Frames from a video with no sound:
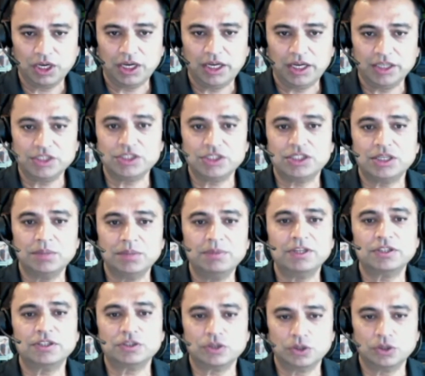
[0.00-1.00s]
a
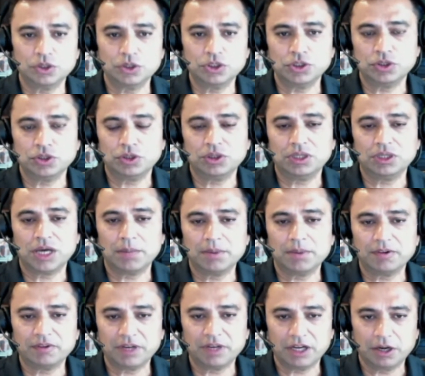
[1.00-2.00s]
streaming solution on top
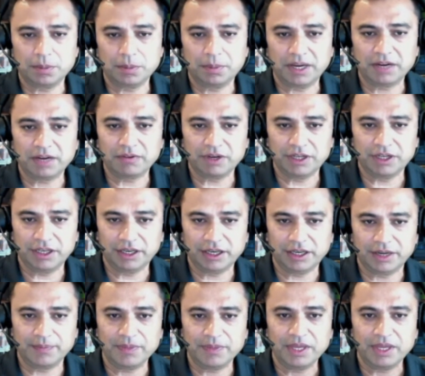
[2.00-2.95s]
of Cloud Pak for data.